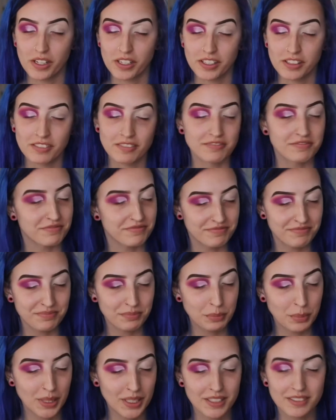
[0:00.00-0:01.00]
it,
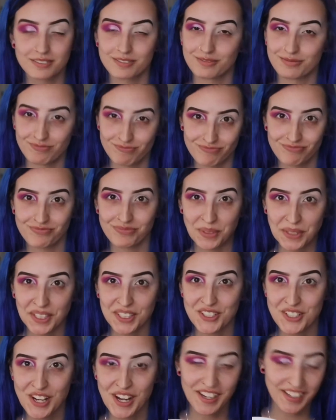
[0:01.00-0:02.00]
but we're going
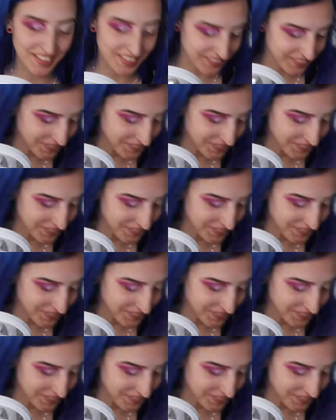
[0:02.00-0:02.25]
to try it.